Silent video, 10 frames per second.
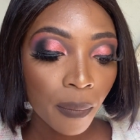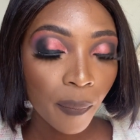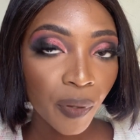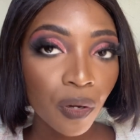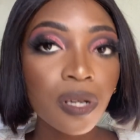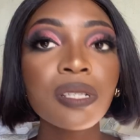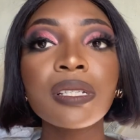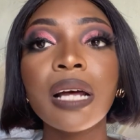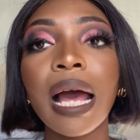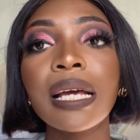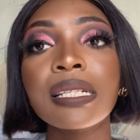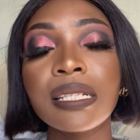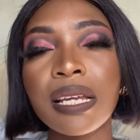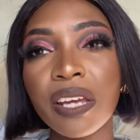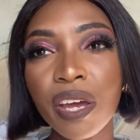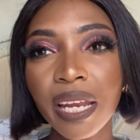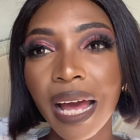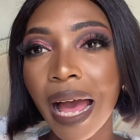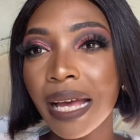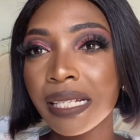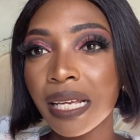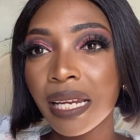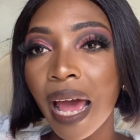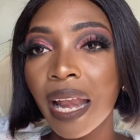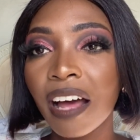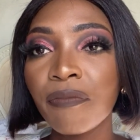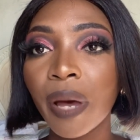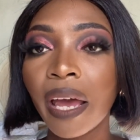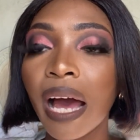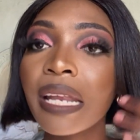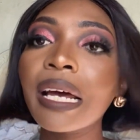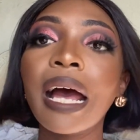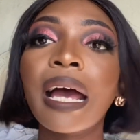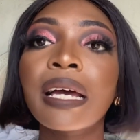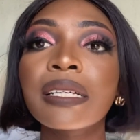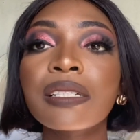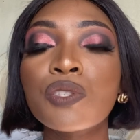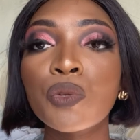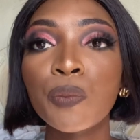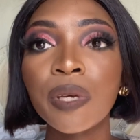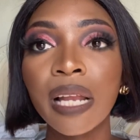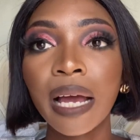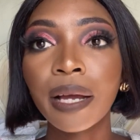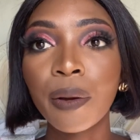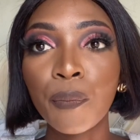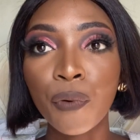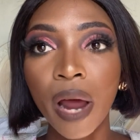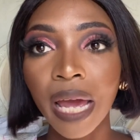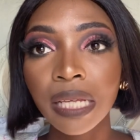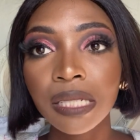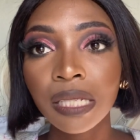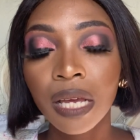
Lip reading: because I said earlier, I love my under eyes to be like bright,